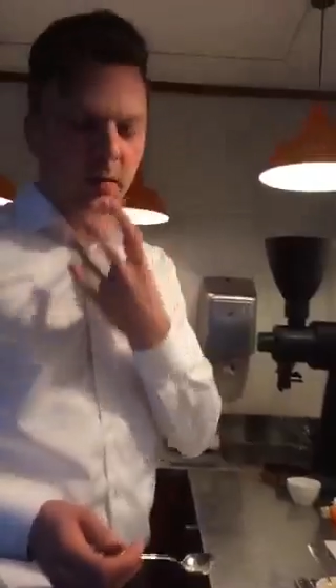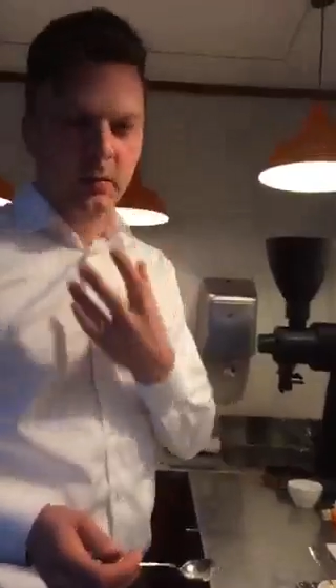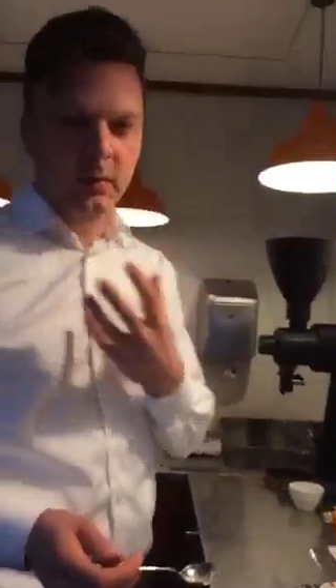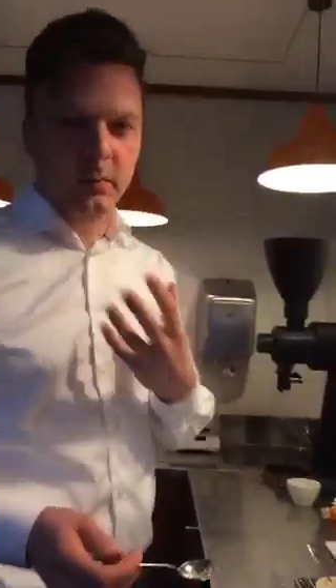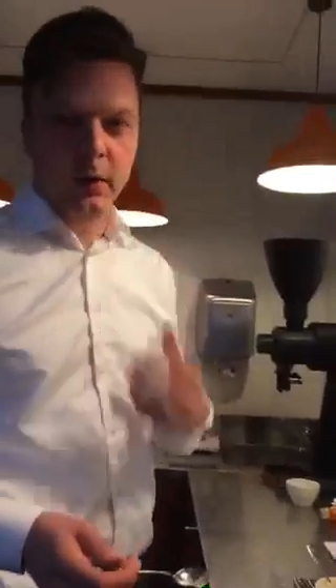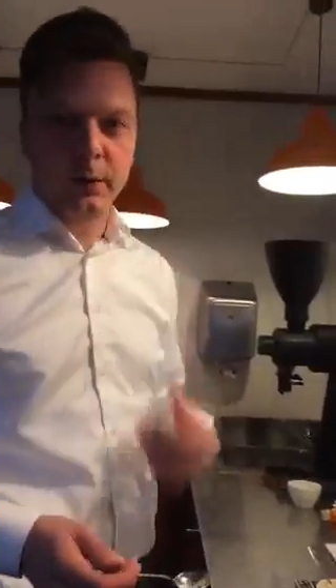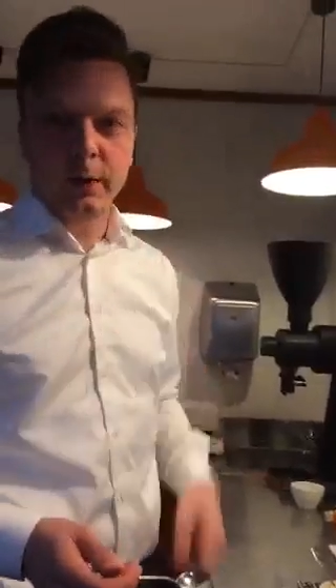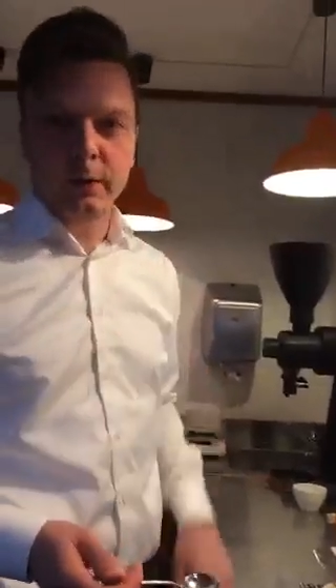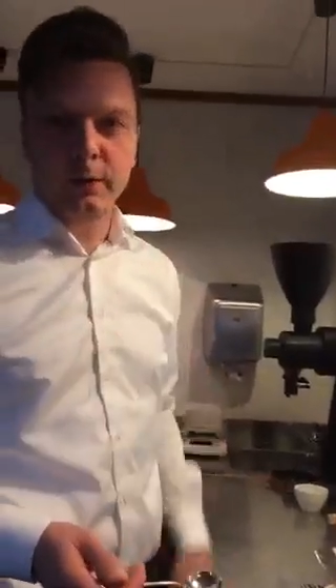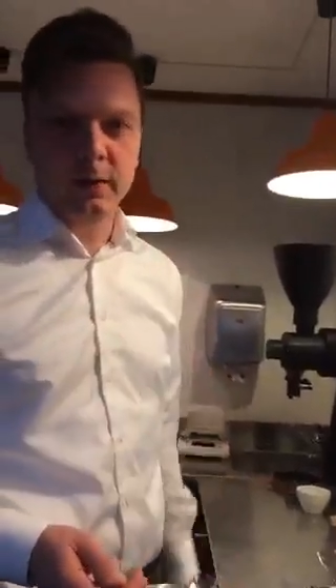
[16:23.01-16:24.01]
the
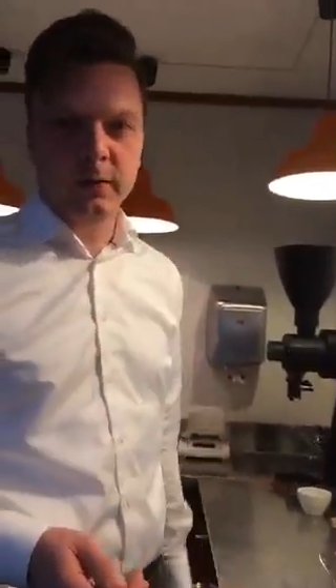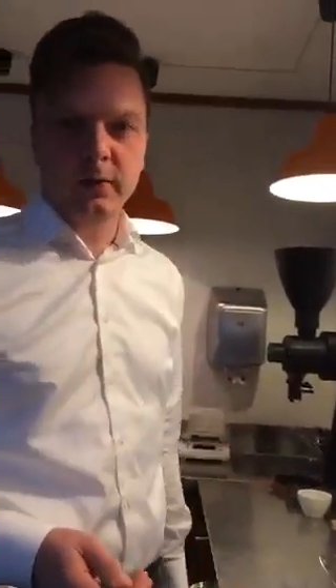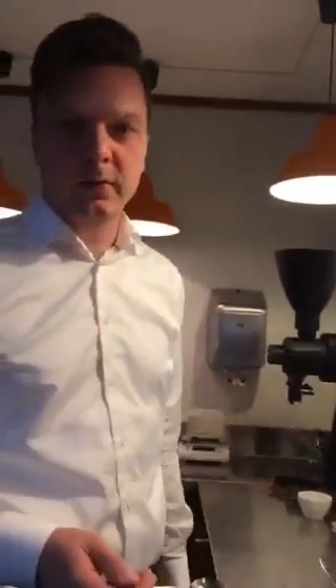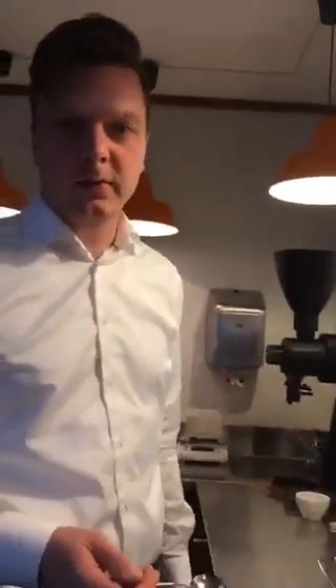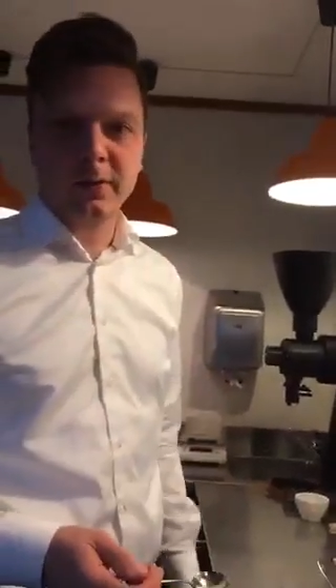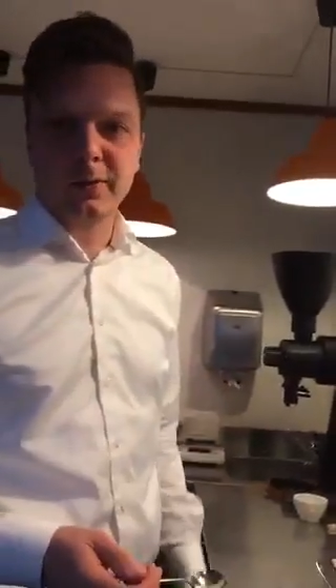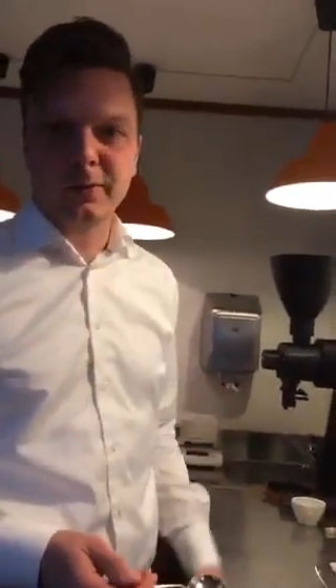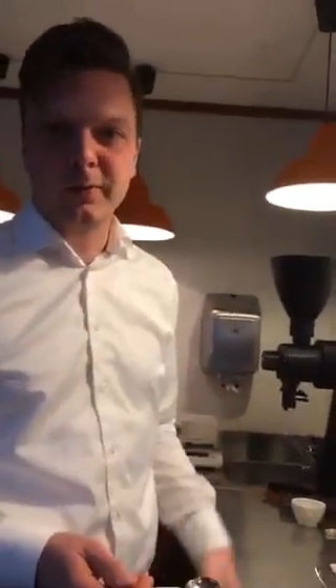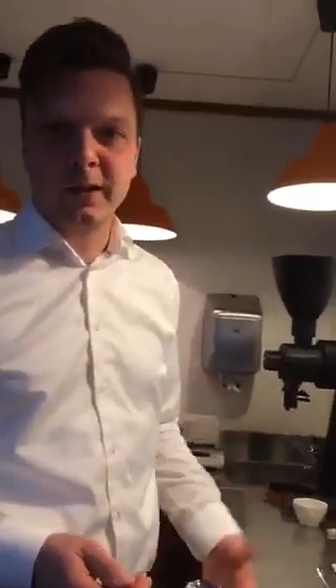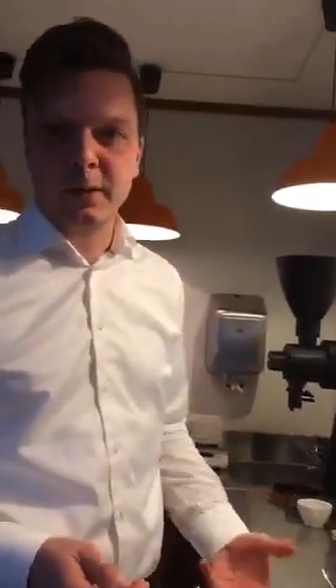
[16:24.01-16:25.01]
mouthfeel feels you
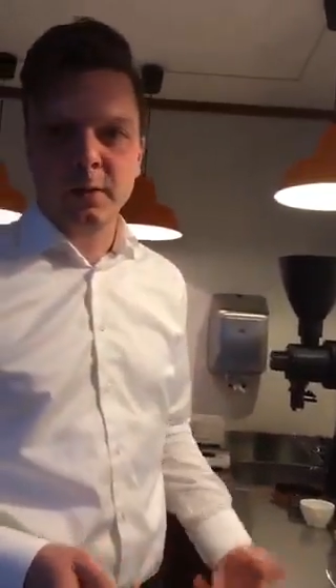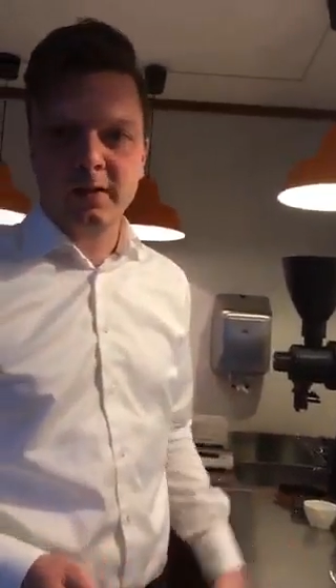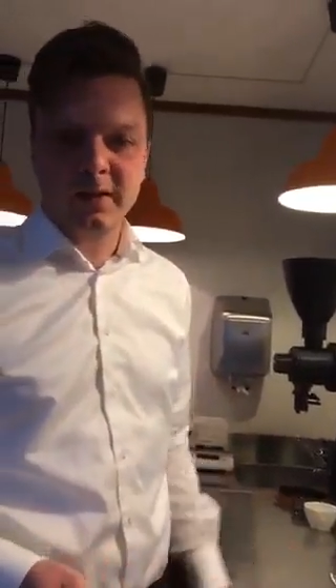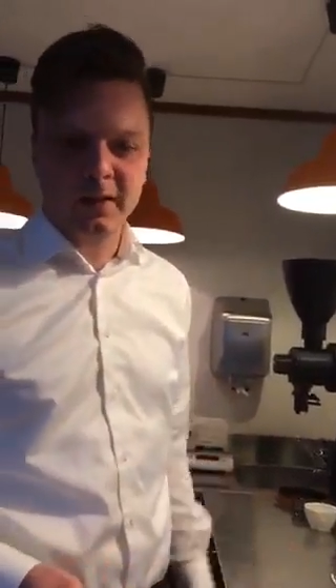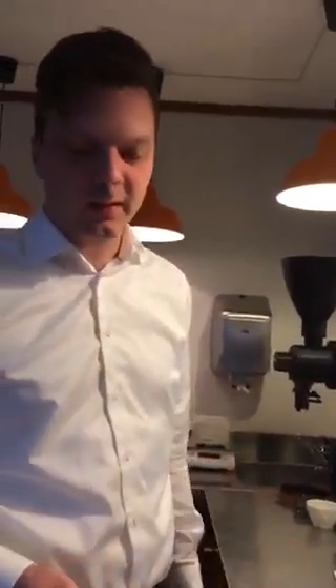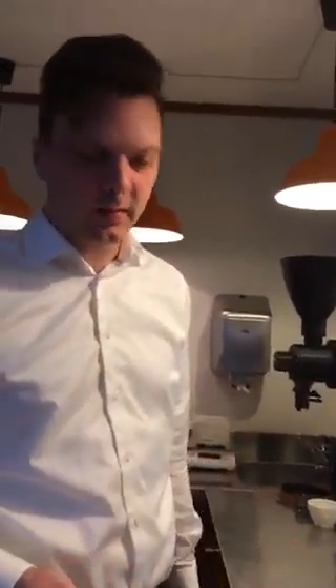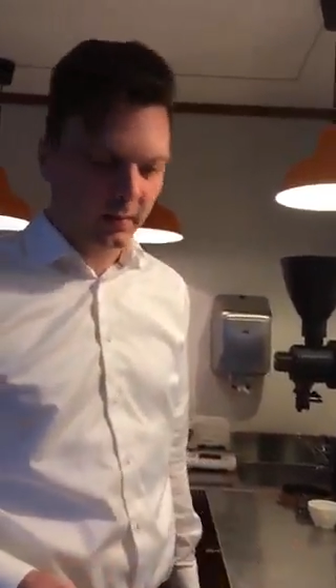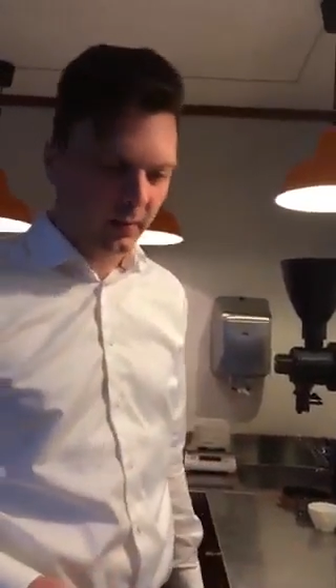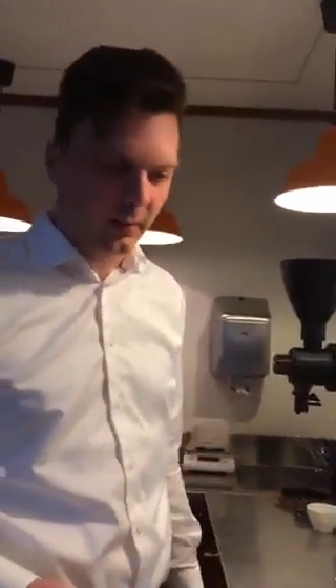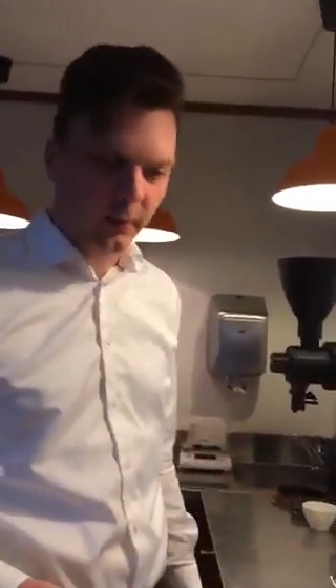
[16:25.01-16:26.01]
know very gritty and
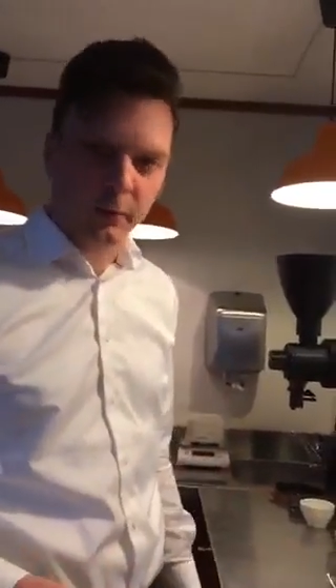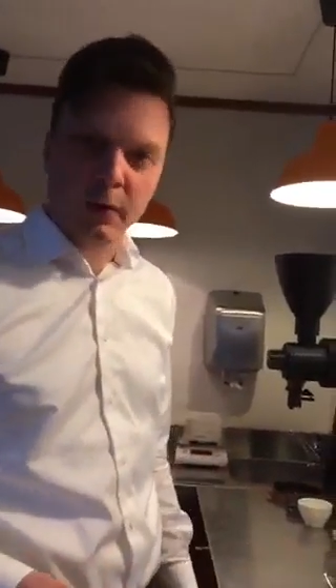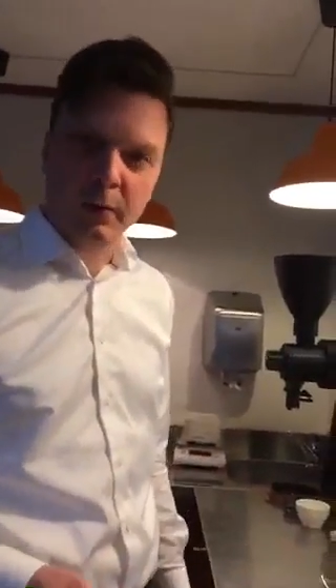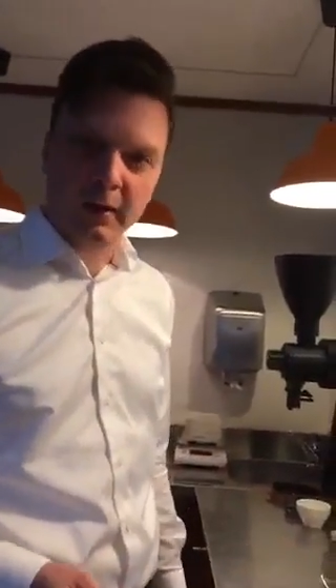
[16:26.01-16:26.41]
it's not very